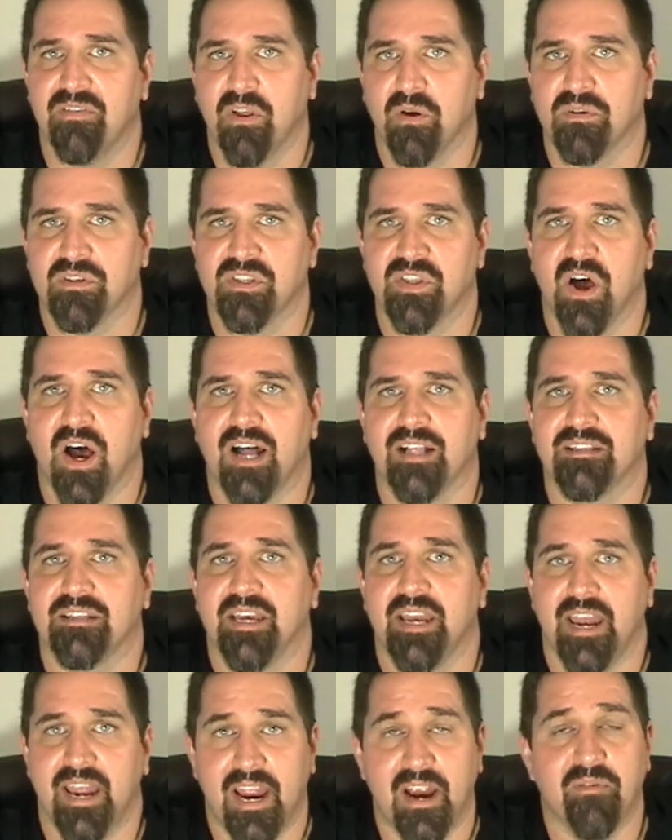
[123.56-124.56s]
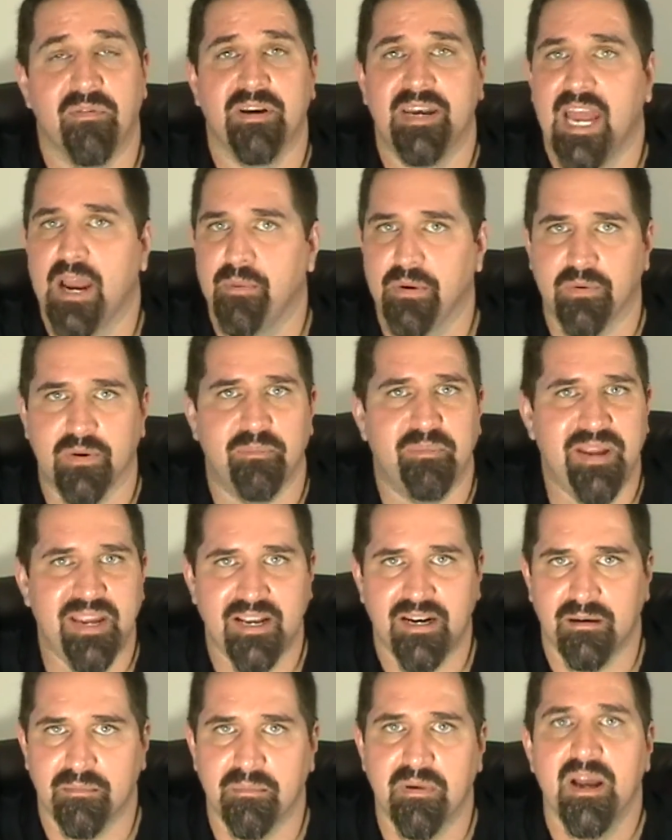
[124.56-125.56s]
of those thoughts every day. We
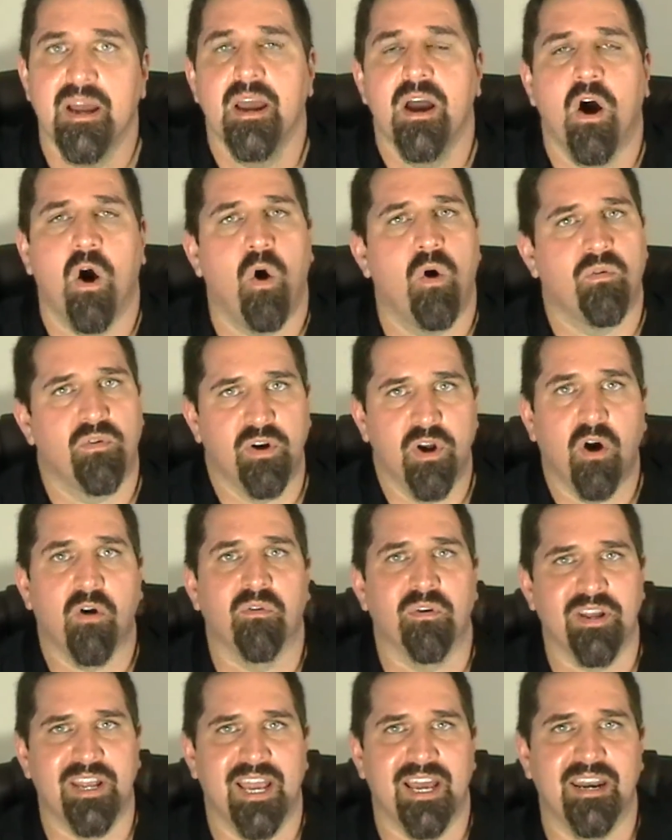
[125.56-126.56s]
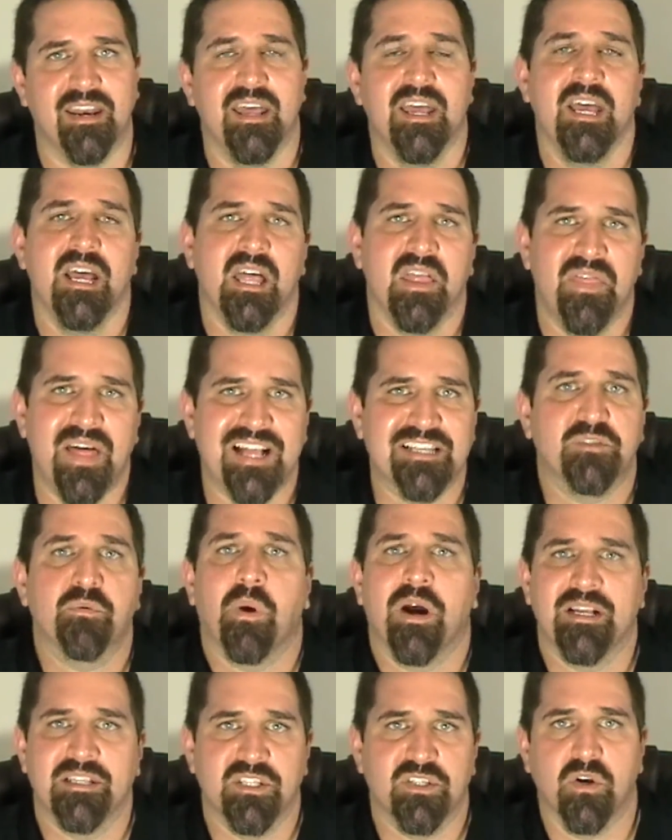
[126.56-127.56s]
repeat them over and over again. That's
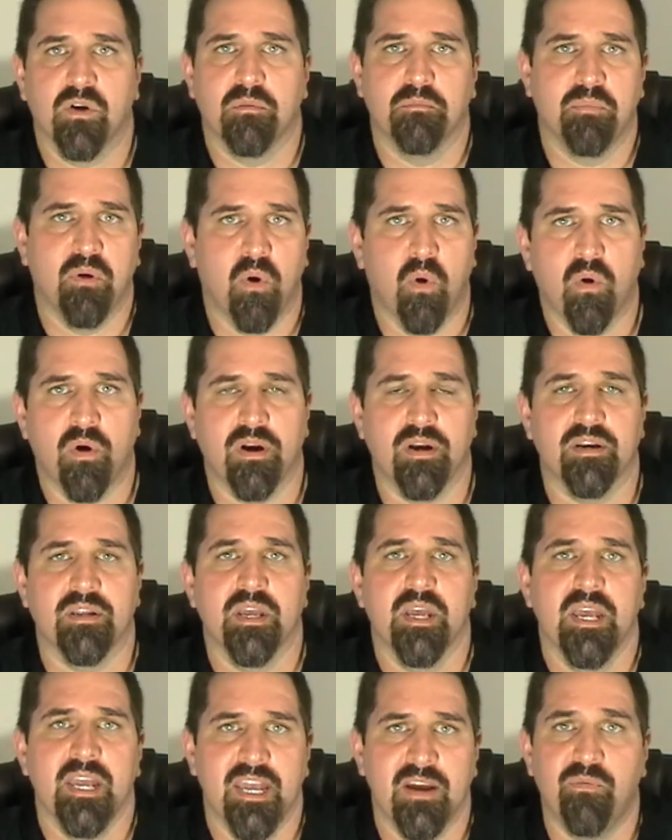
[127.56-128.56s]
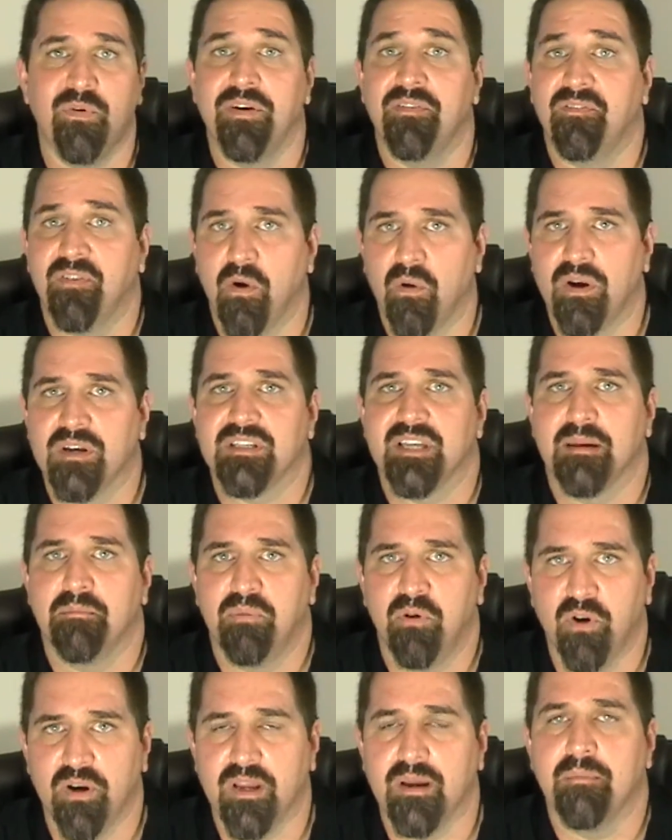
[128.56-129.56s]
why it's so important if we focus
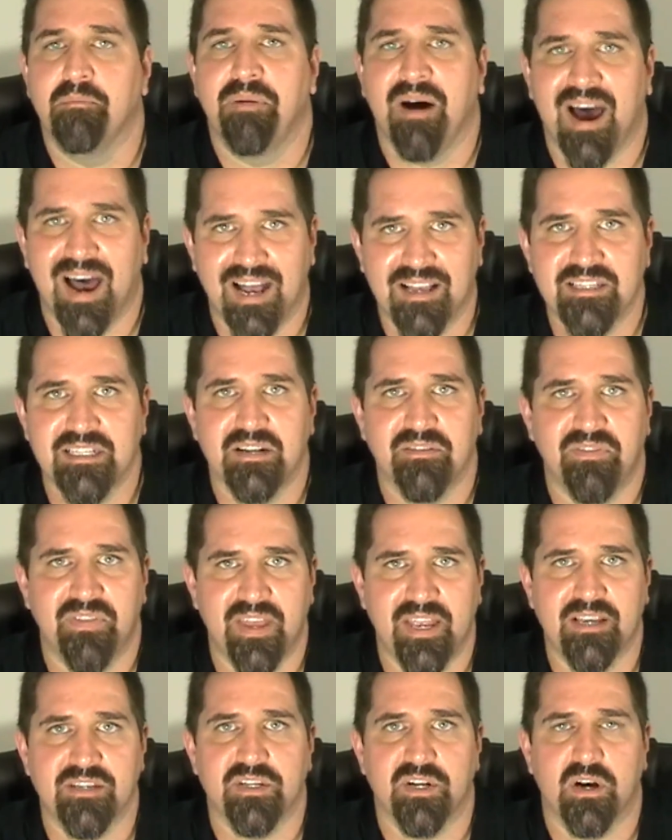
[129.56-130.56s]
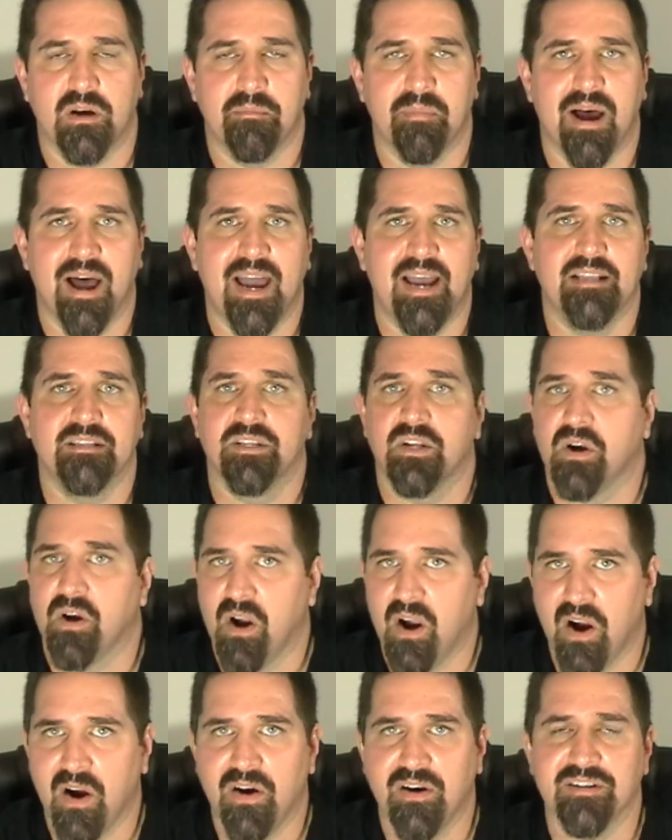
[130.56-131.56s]
on putting positive things in our minds and
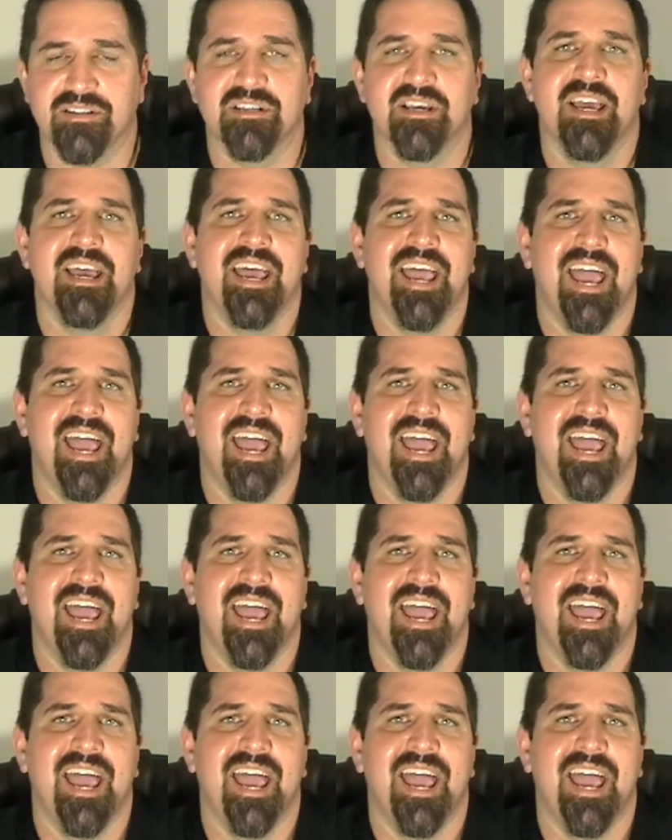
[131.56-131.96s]
our hearts